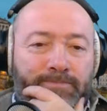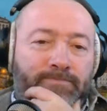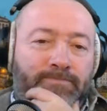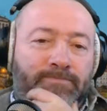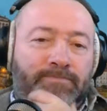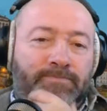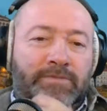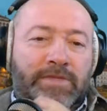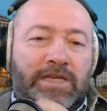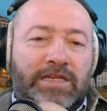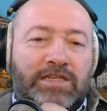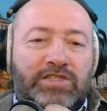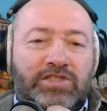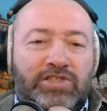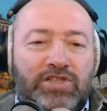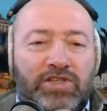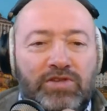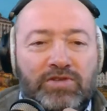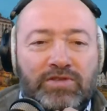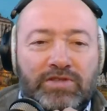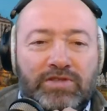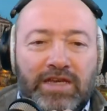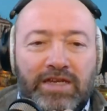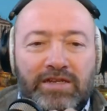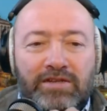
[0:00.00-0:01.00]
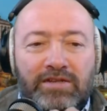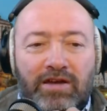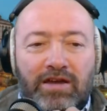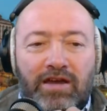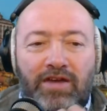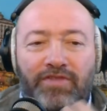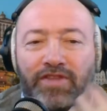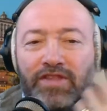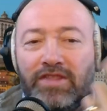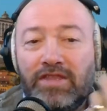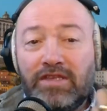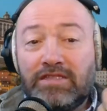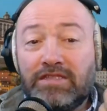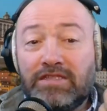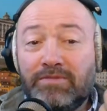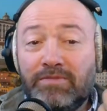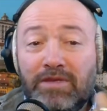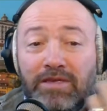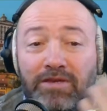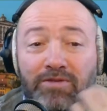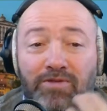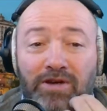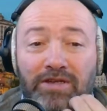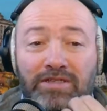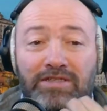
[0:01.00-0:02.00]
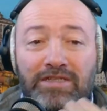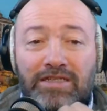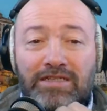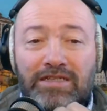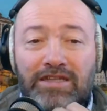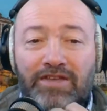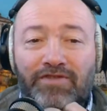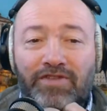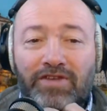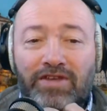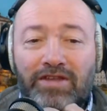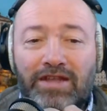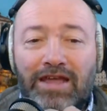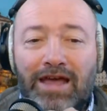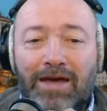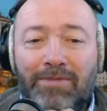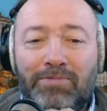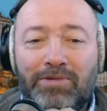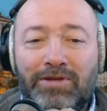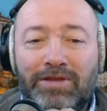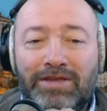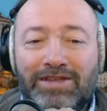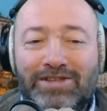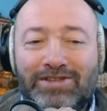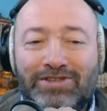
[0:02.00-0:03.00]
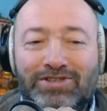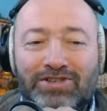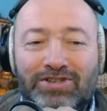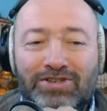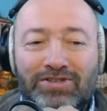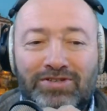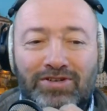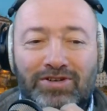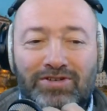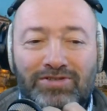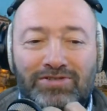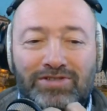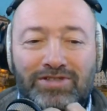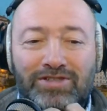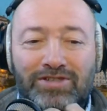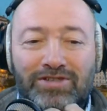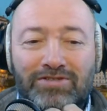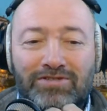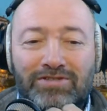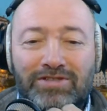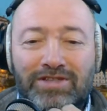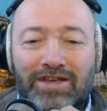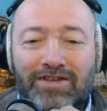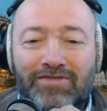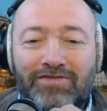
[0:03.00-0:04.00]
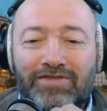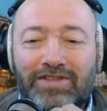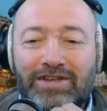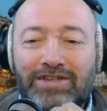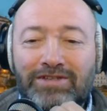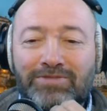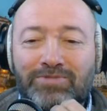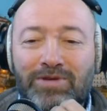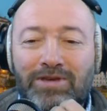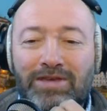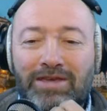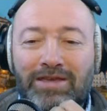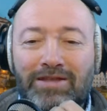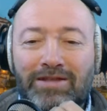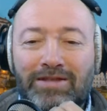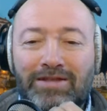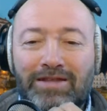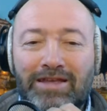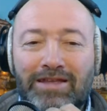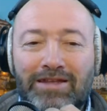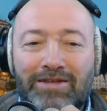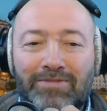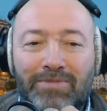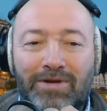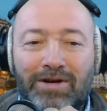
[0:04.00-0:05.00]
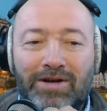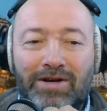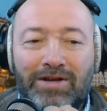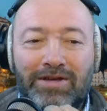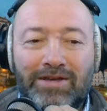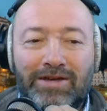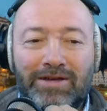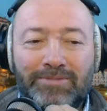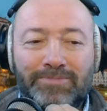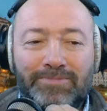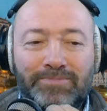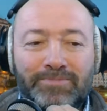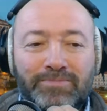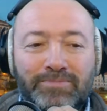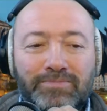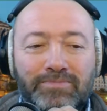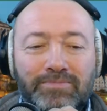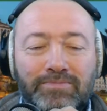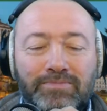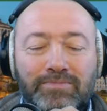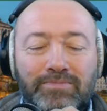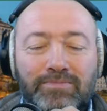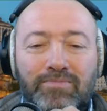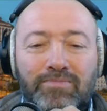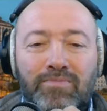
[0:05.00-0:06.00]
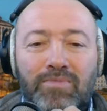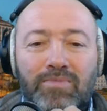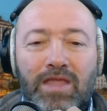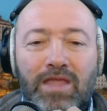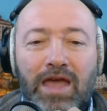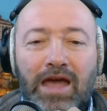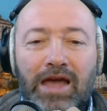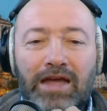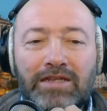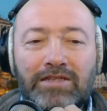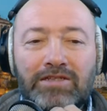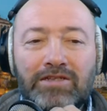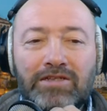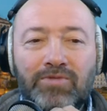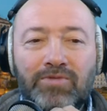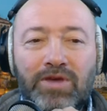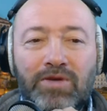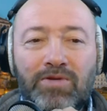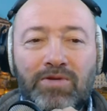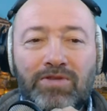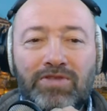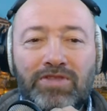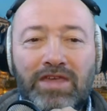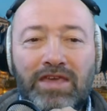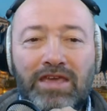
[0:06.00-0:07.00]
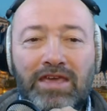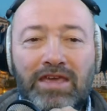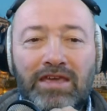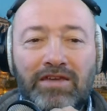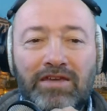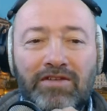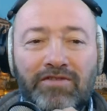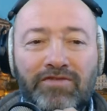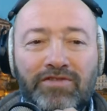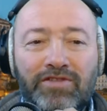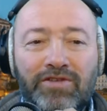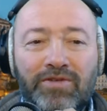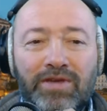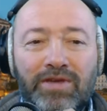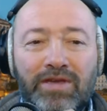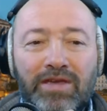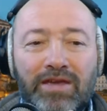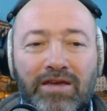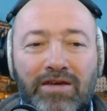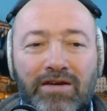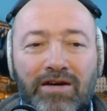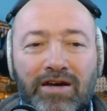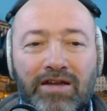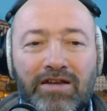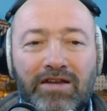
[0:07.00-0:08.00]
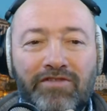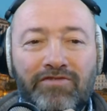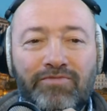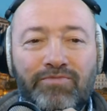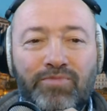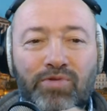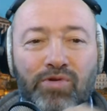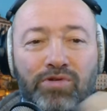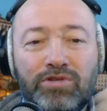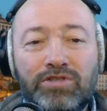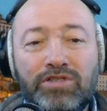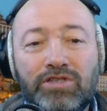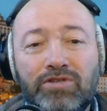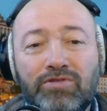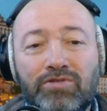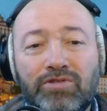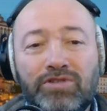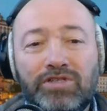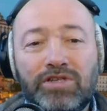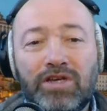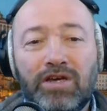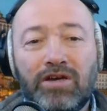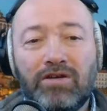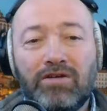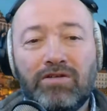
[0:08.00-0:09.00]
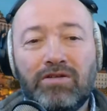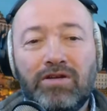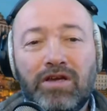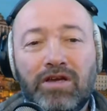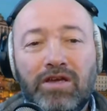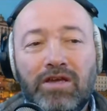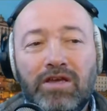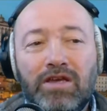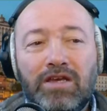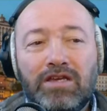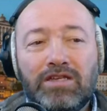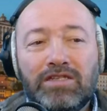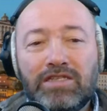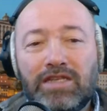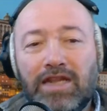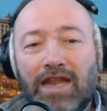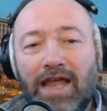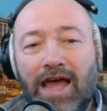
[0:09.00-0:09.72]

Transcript: Next Tuesday night, I think there's something quite significant happening on Tuesday of next week in America, and we were thinking of doing a kind of Portugal show /